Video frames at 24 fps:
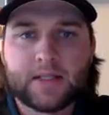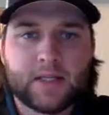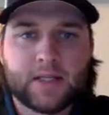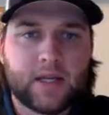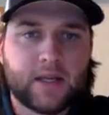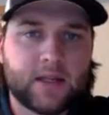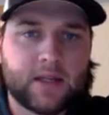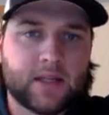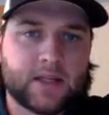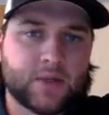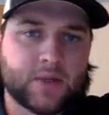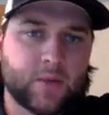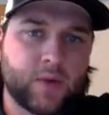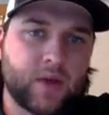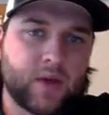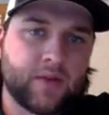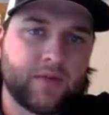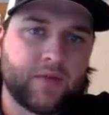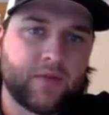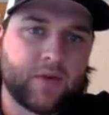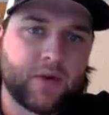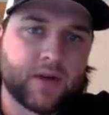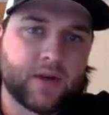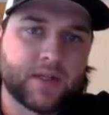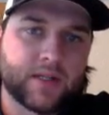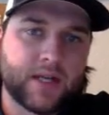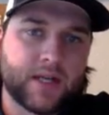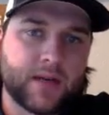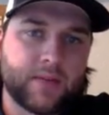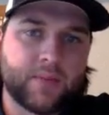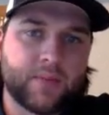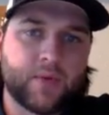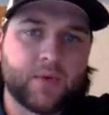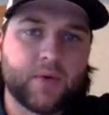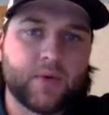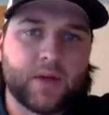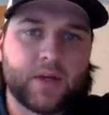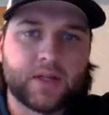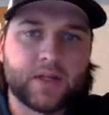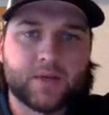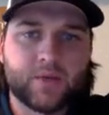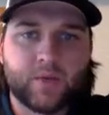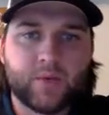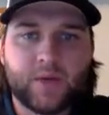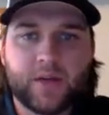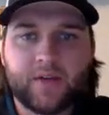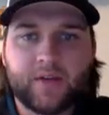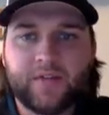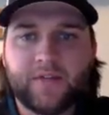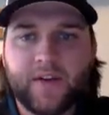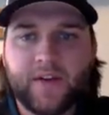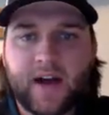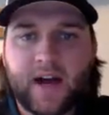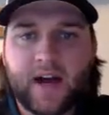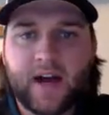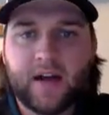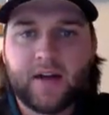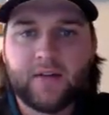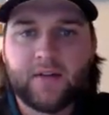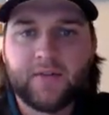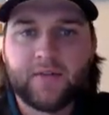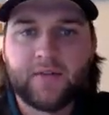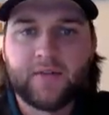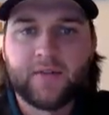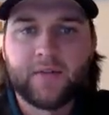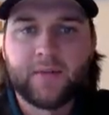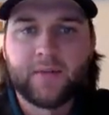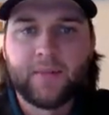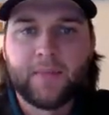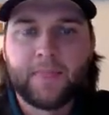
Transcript: say this week, for example, is week 5.